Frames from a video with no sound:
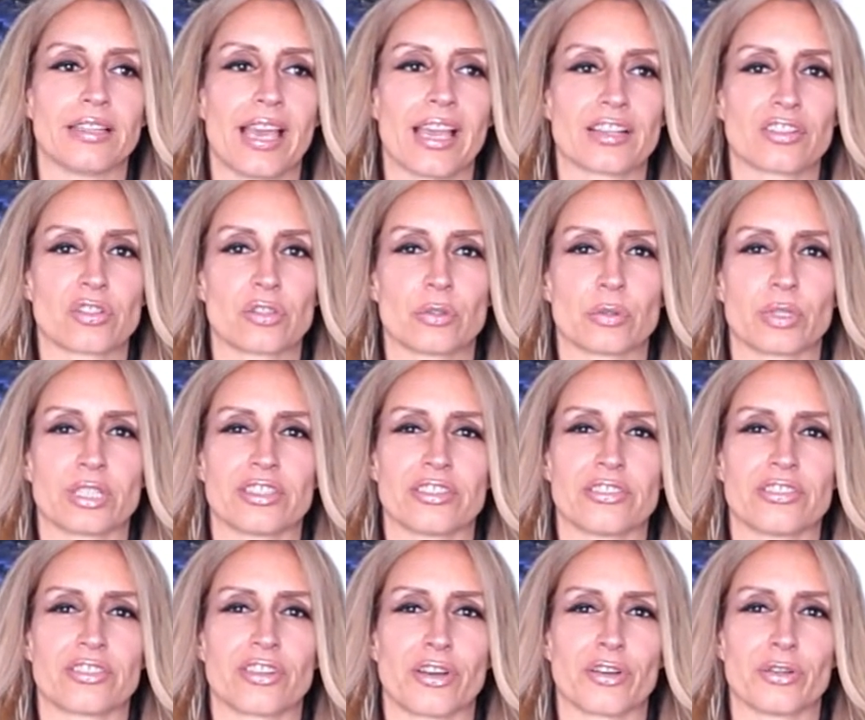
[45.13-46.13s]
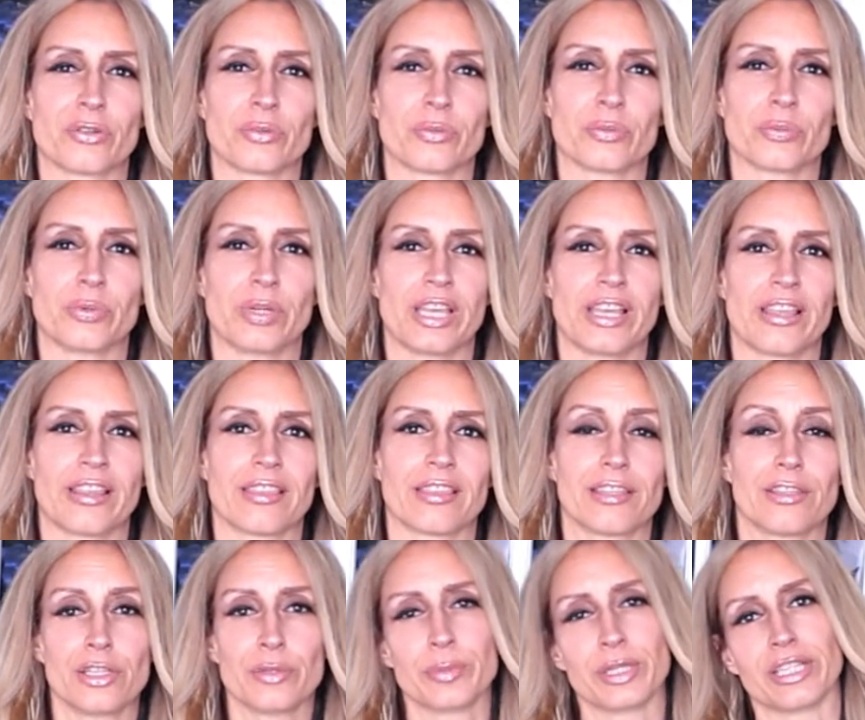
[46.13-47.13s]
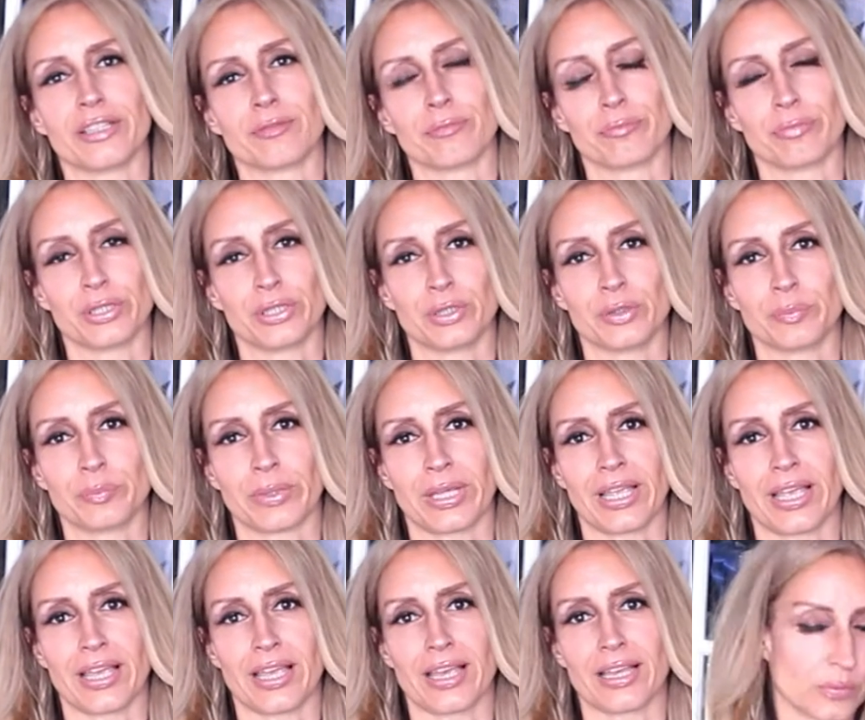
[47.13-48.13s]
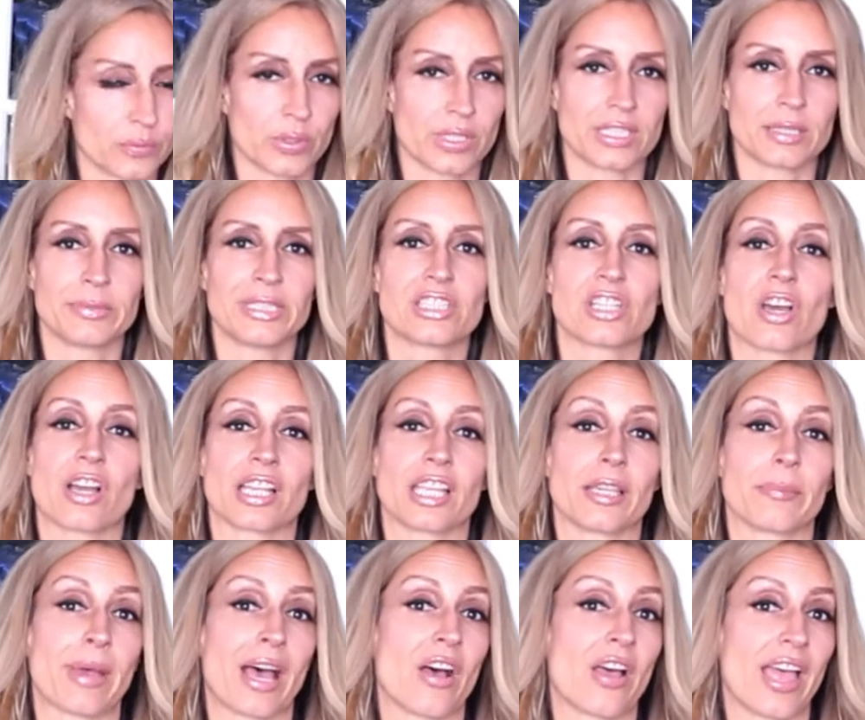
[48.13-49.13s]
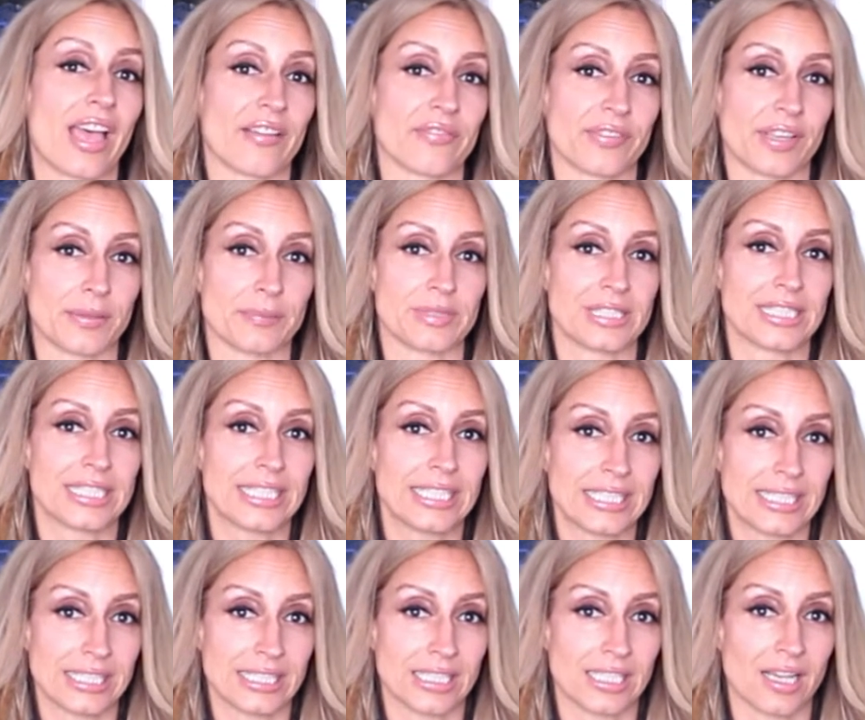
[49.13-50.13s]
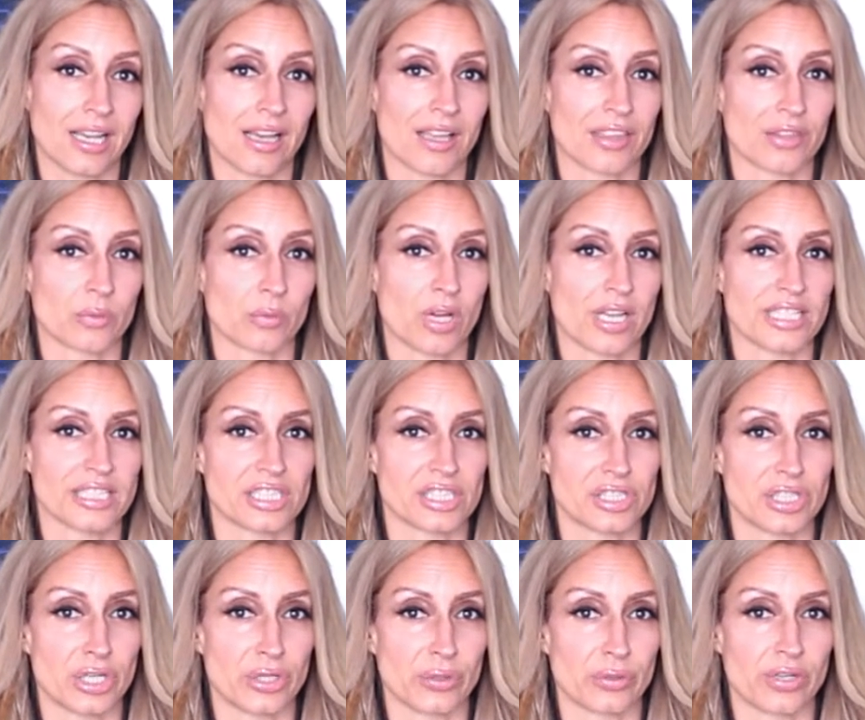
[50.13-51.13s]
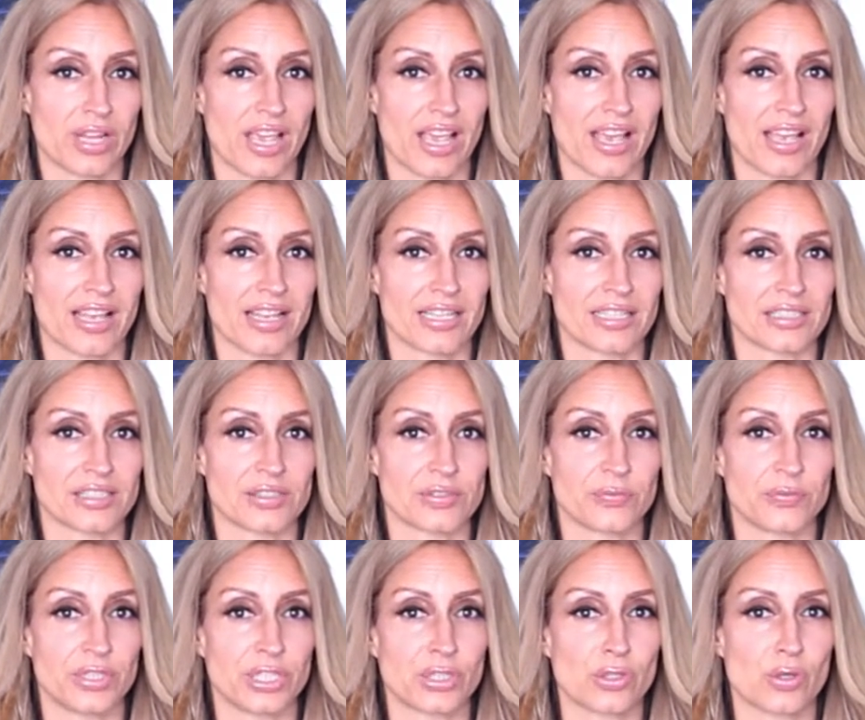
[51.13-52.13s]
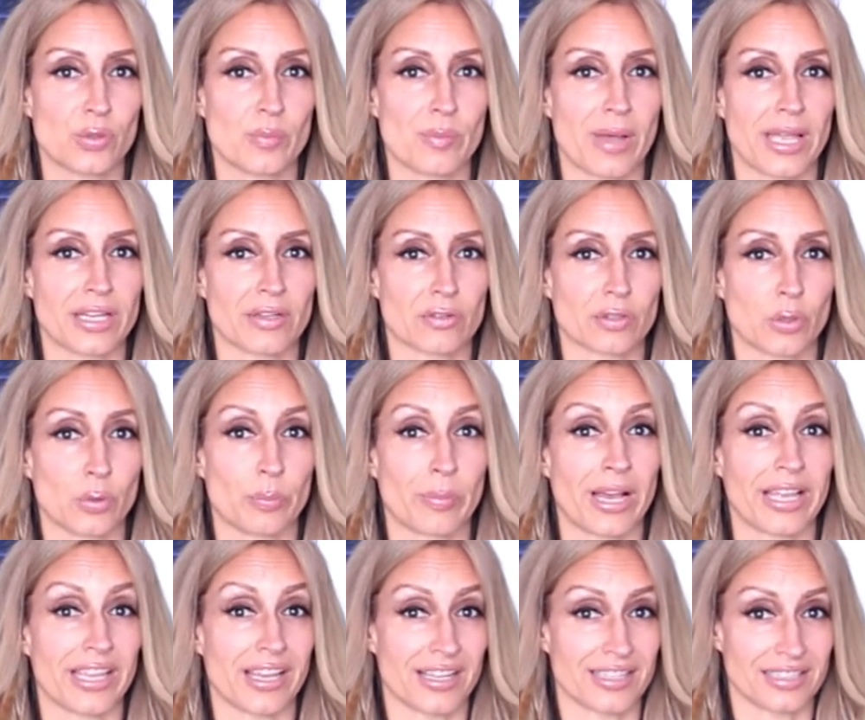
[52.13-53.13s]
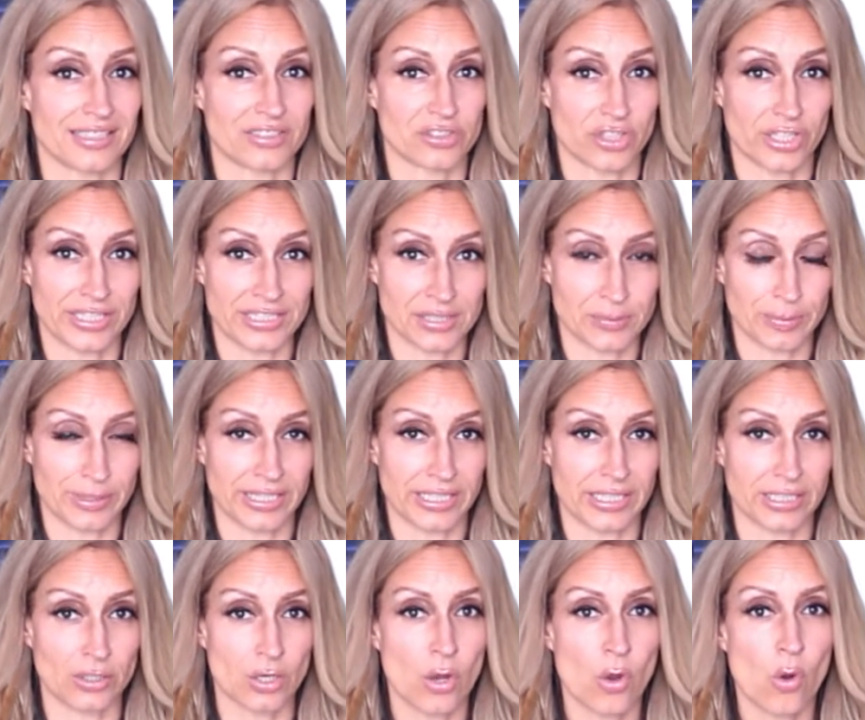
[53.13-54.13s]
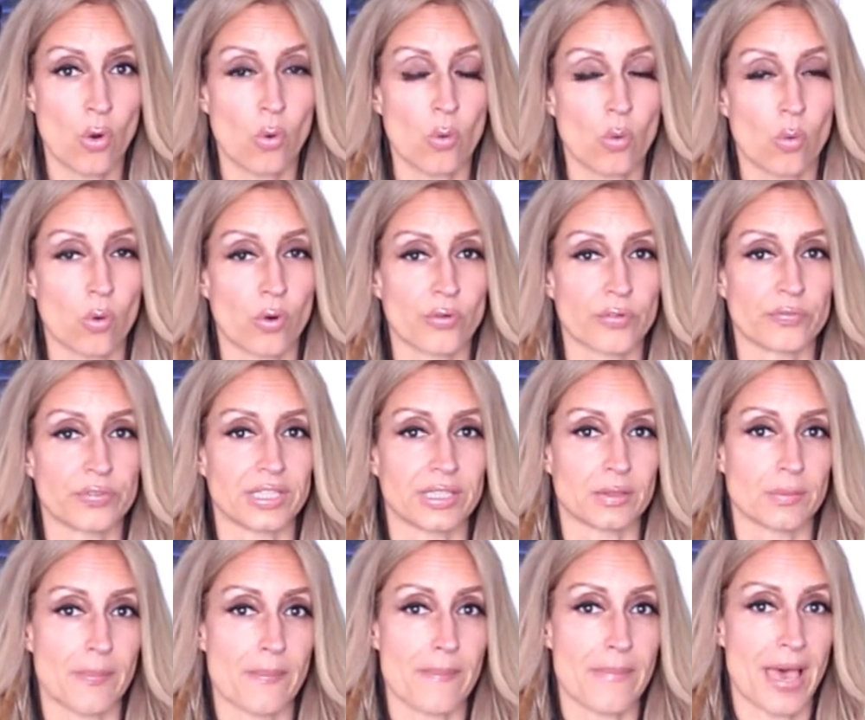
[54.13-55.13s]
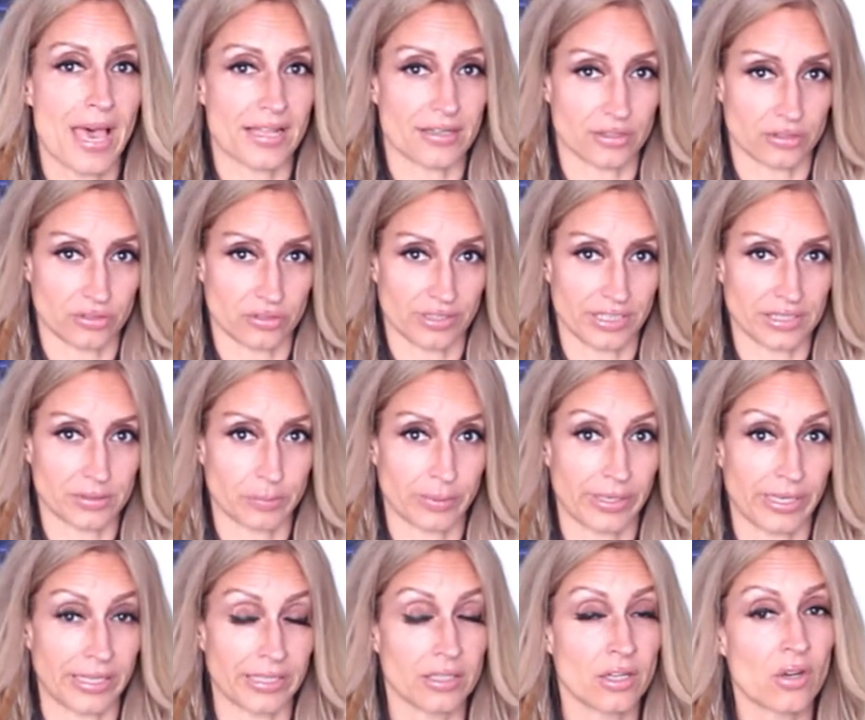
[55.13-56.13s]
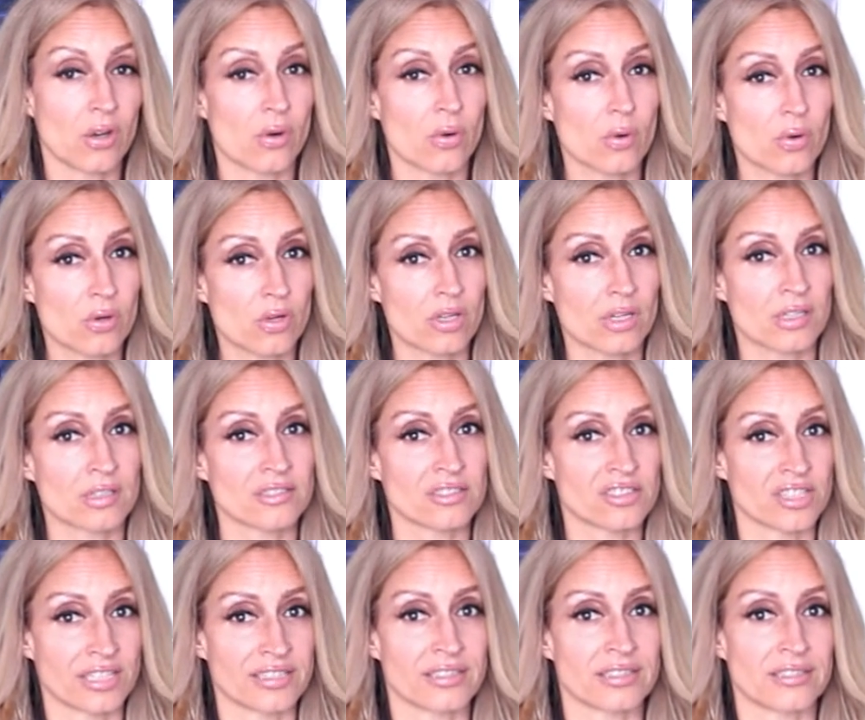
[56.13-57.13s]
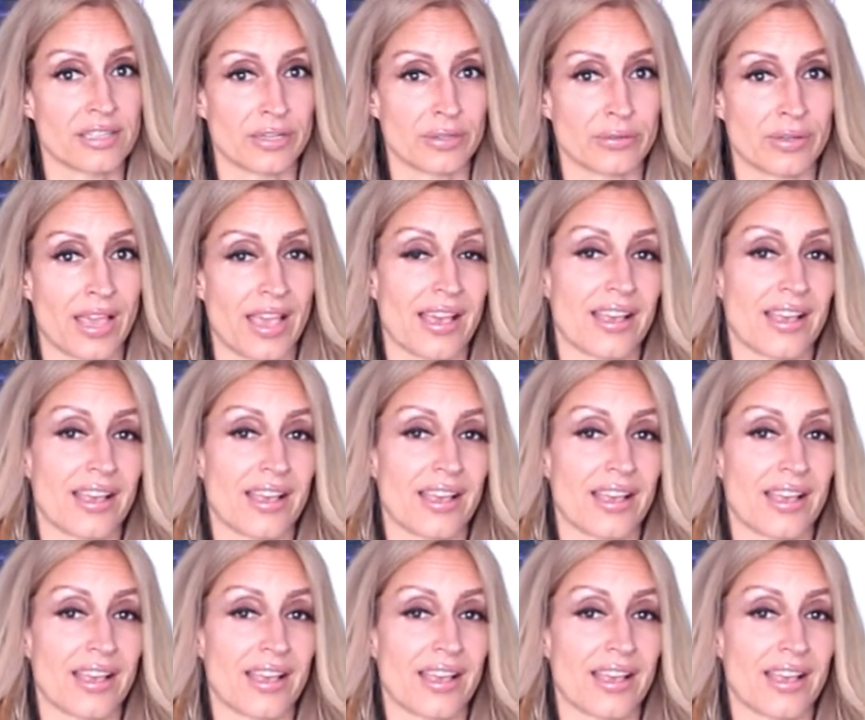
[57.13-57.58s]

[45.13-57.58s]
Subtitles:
actually we're going to start with human poop. We're going to be talking about FMT, otherwise known as Fecal Microbiota Transplant or Fecal Matter Transplant, or just known